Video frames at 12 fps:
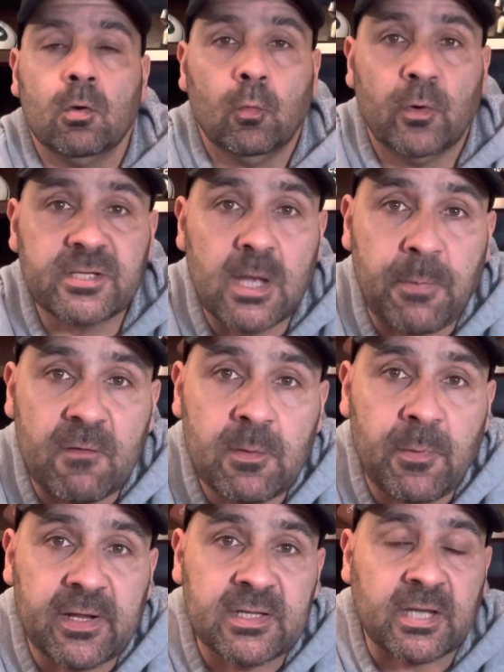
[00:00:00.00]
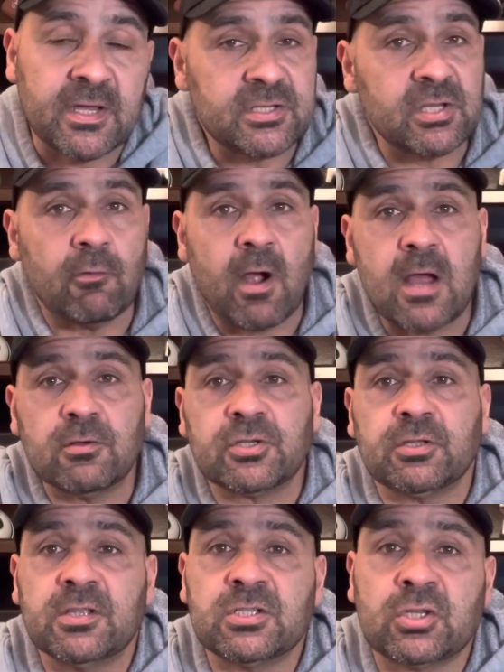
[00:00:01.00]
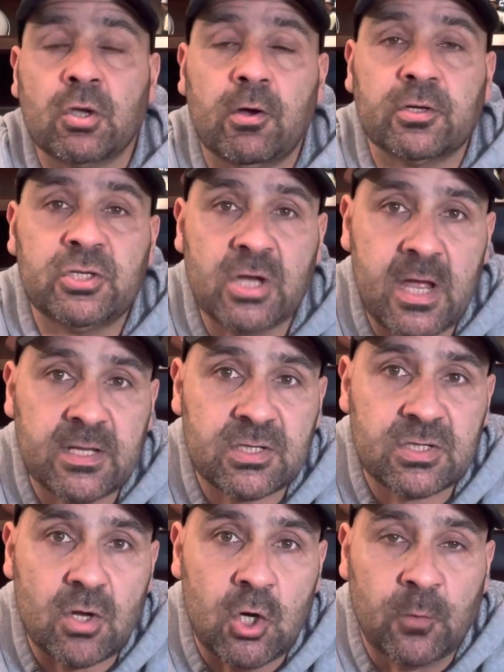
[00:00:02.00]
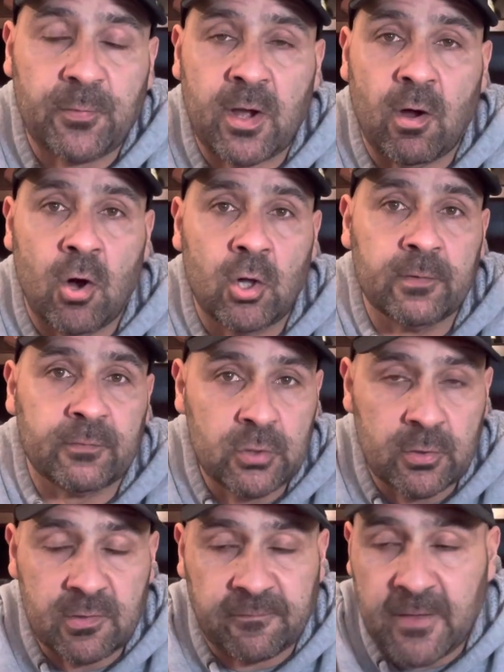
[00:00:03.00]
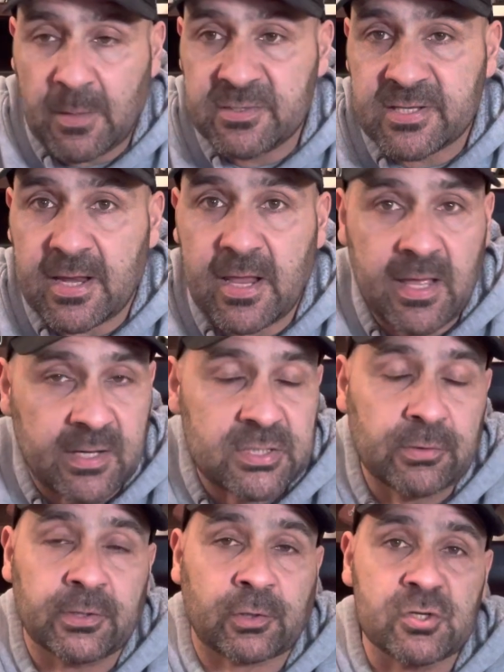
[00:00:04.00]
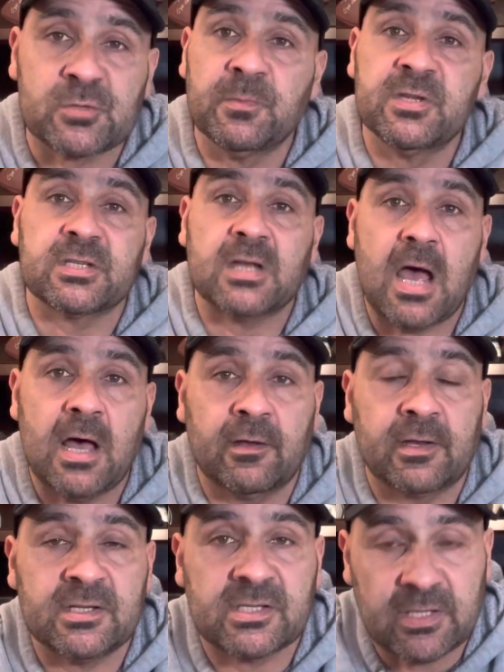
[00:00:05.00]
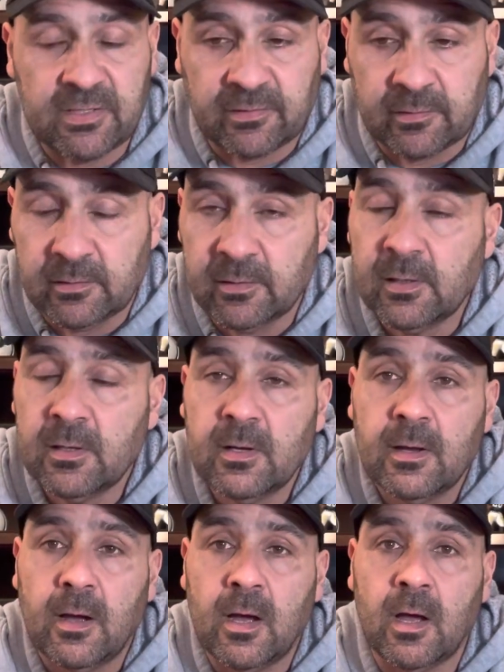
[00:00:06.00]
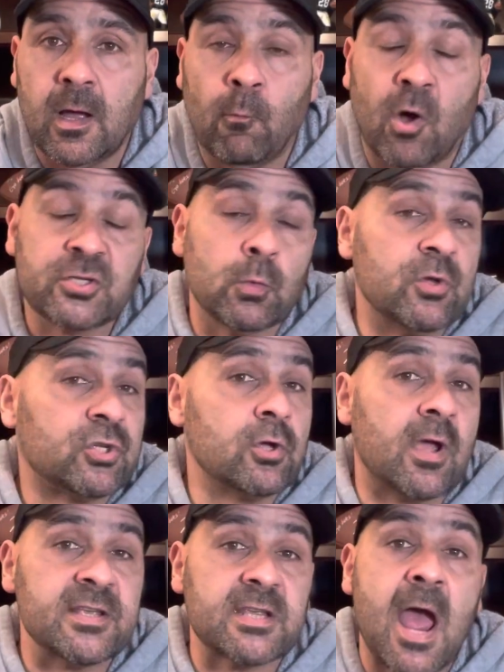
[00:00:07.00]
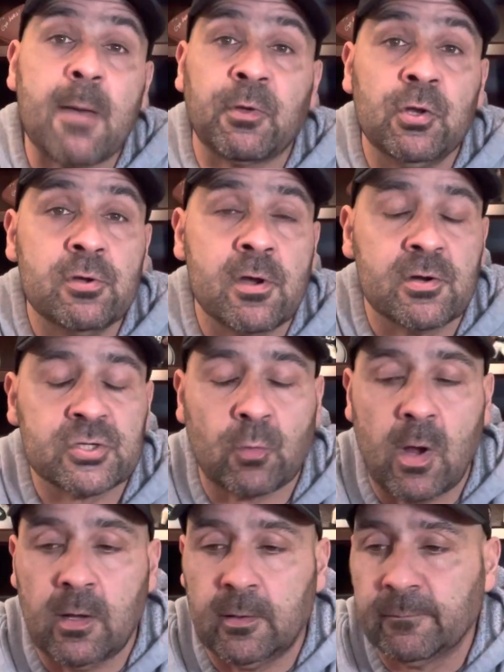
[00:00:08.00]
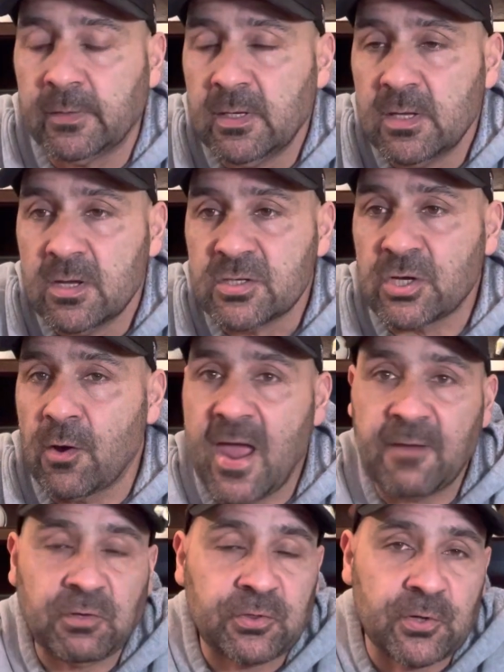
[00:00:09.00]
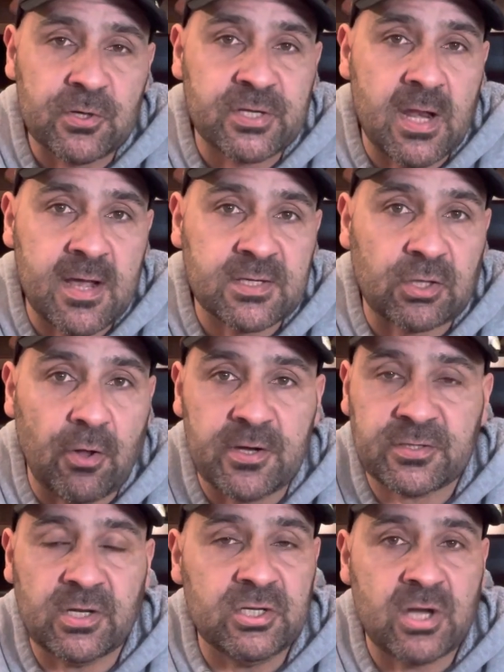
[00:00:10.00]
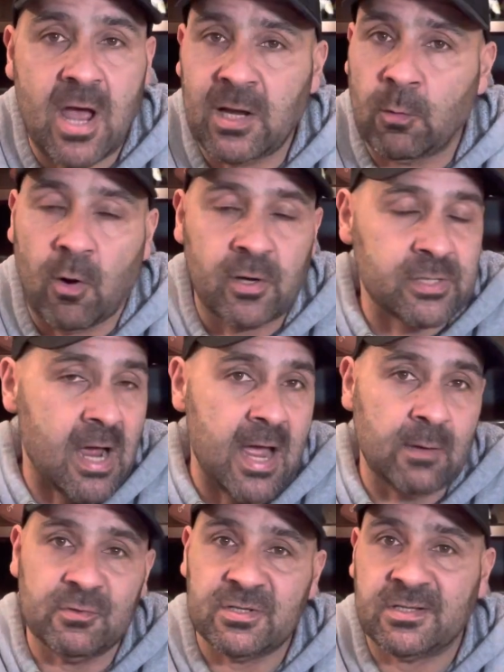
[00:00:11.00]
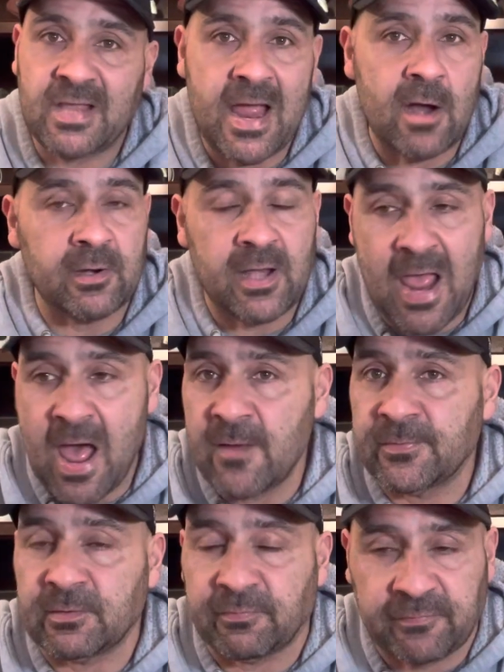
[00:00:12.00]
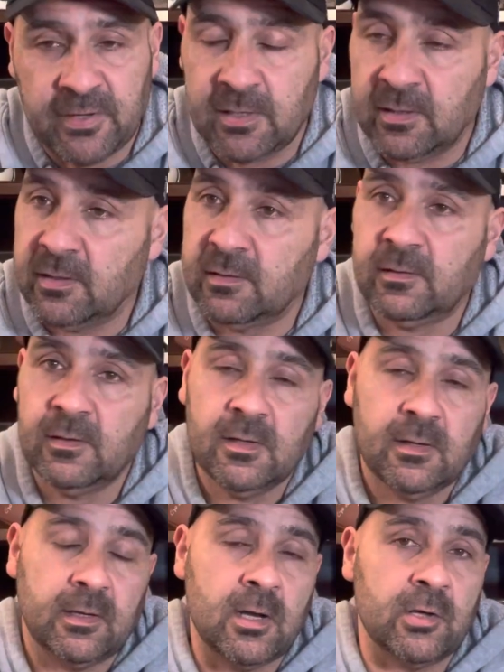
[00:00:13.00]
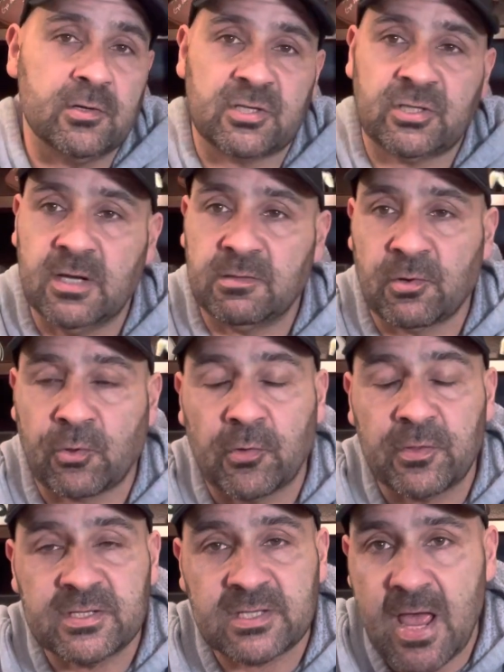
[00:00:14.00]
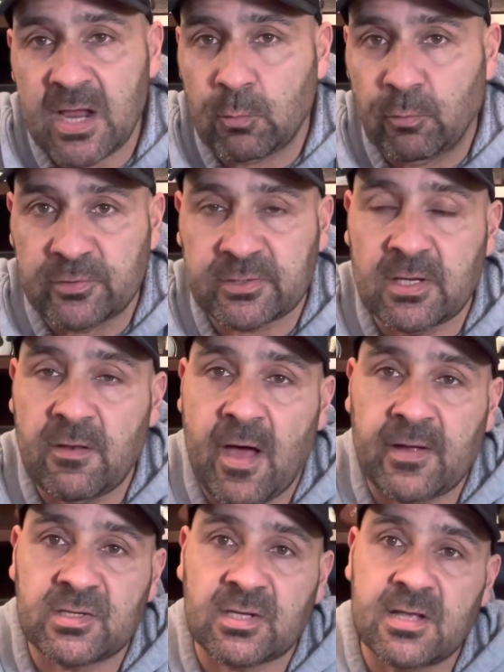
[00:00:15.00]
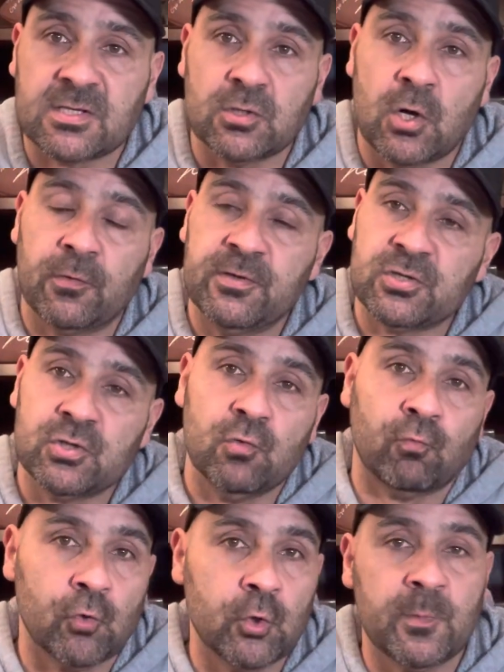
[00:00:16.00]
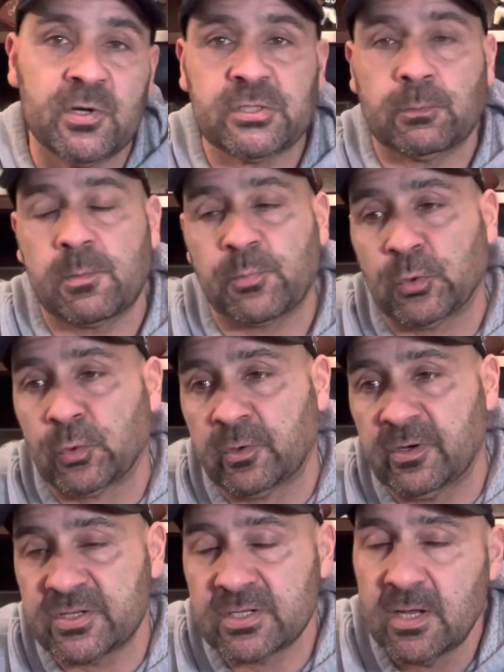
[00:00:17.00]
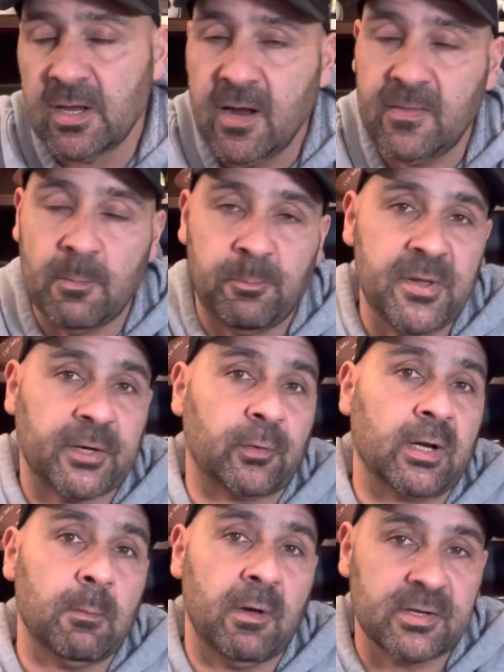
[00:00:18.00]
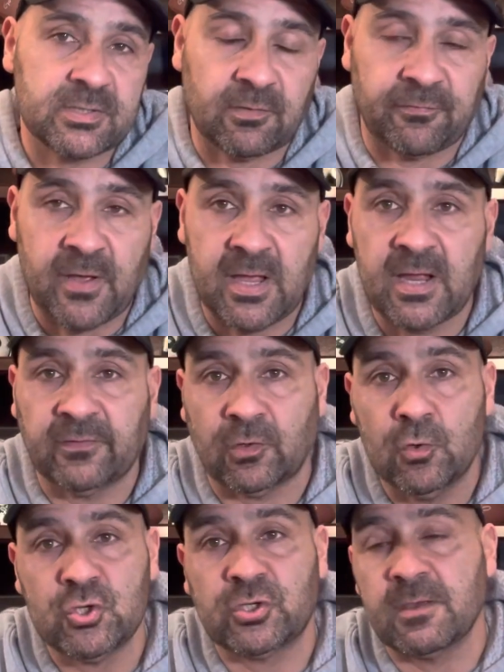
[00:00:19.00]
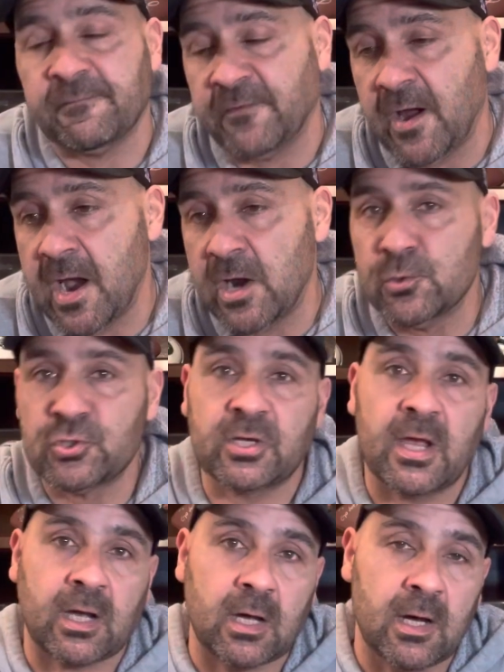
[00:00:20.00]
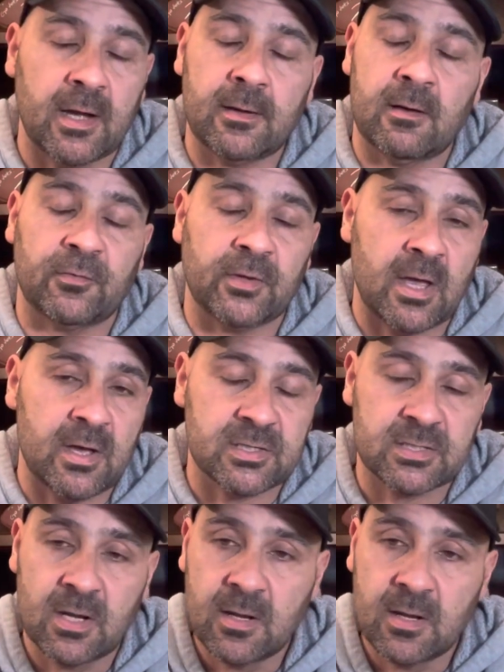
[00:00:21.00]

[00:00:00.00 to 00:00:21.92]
What's up, everybody? Tyson Roush. Let's talk Jets. Hope that all of you and your families had an excellent Christmas and holiday season. And also wishing you guys a happy new year as well. So after Thursday night's loss to the Jaguars, I was down and out, defeated. You know, you're sitting with all the Zach Wilson nonsense and all these new rumors and reports and the bickering amongst the fans and who should get fired, who should get cut and everything else.